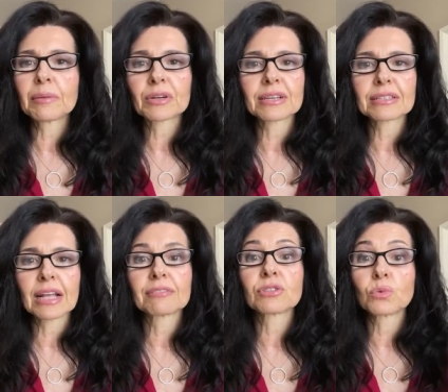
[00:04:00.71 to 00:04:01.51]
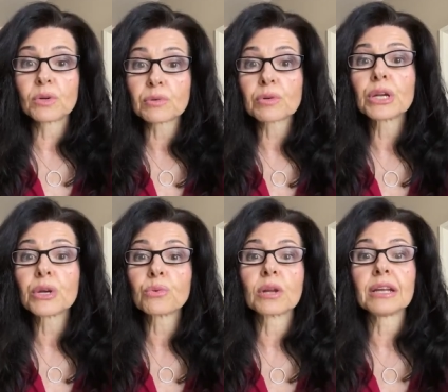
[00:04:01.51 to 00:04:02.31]
time on ourselves. So we
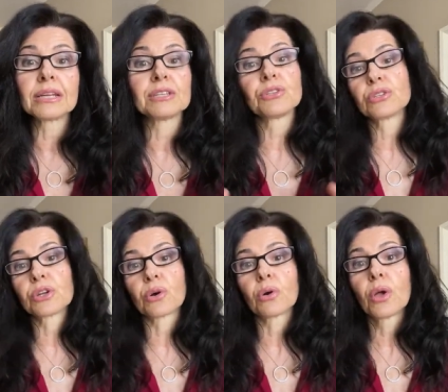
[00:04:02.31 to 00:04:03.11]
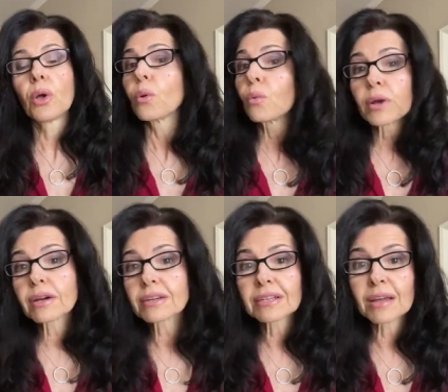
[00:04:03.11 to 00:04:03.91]
really, really need to know
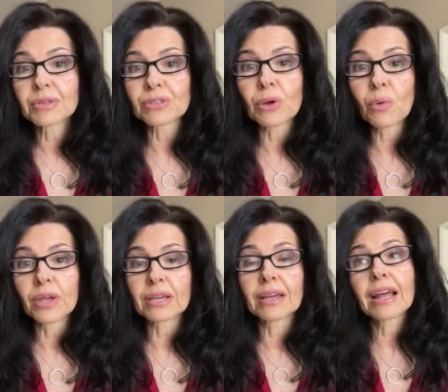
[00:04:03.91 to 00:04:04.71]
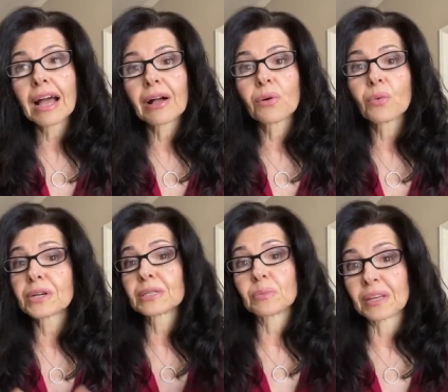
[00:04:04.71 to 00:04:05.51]
where our time is going and how
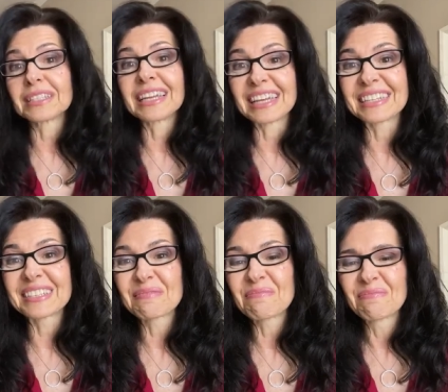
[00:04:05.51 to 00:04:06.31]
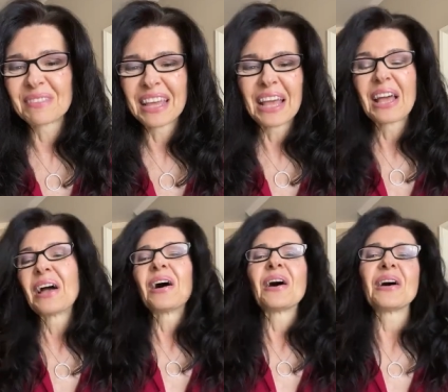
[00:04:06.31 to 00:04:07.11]
we are spending it.
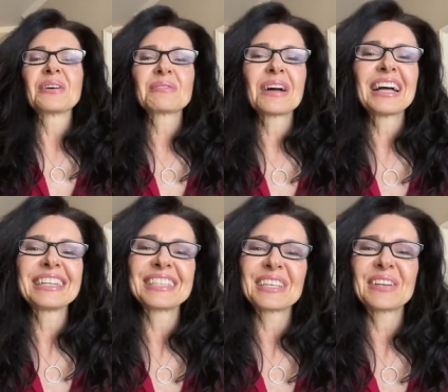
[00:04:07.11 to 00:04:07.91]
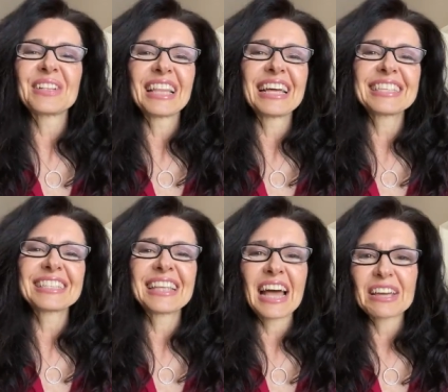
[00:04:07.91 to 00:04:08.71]
All right, so
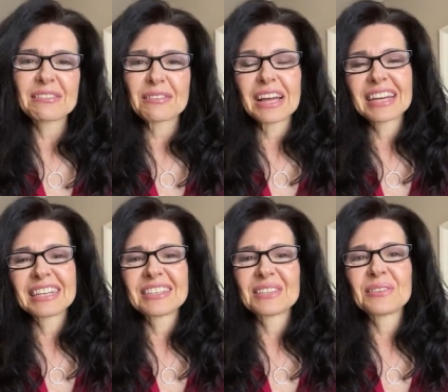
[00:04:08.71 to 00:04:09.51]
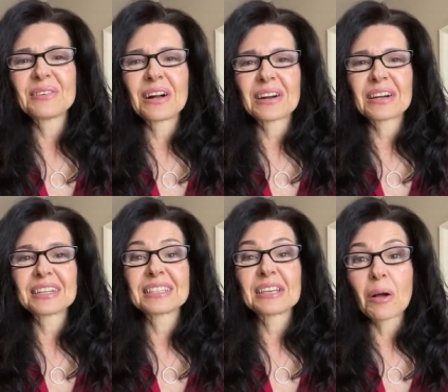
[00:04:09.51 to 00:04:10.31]
let's dive right into
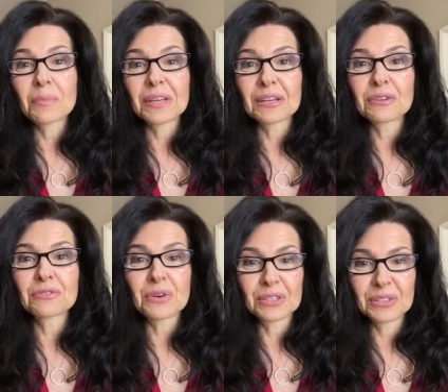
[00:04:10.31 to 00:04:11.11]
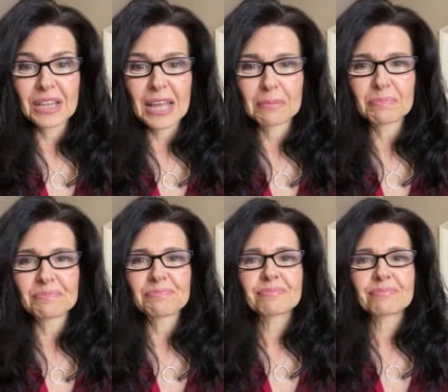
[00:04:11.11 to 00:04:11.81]
our topic for today.